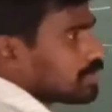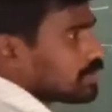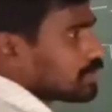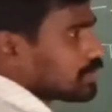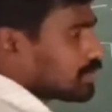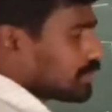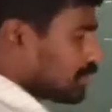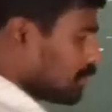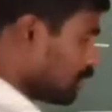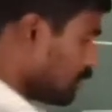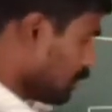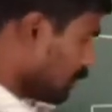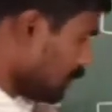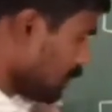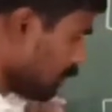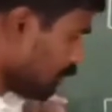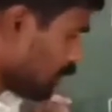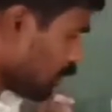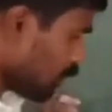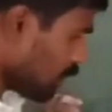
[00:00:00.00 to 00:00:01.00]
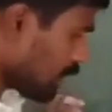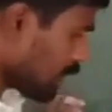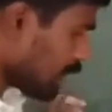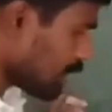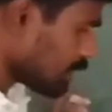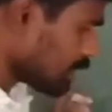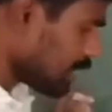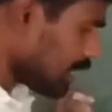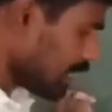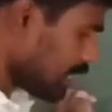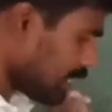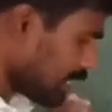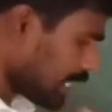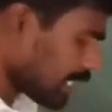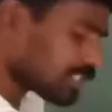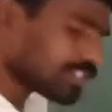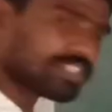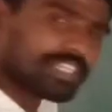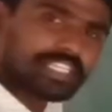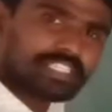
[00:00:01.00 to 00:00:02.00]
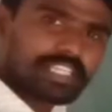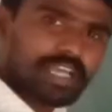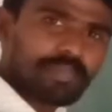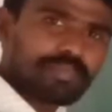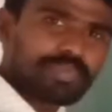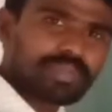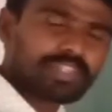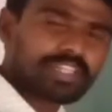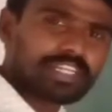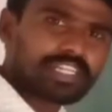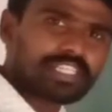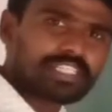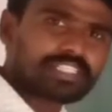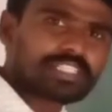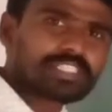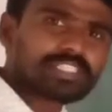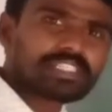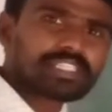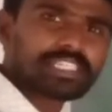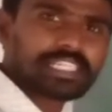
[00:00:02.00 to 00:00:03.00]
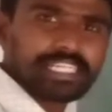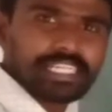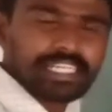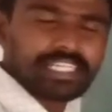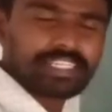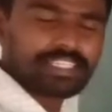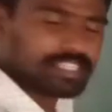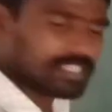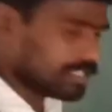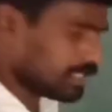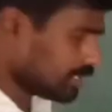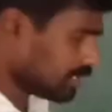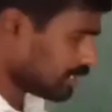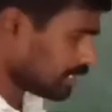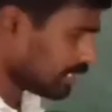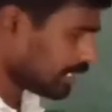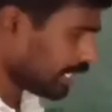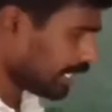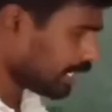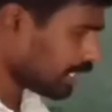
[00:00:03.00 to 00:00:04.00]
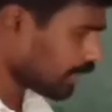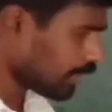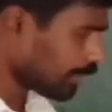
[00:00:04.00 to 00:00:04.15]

So if you look at the next example, that is, it is in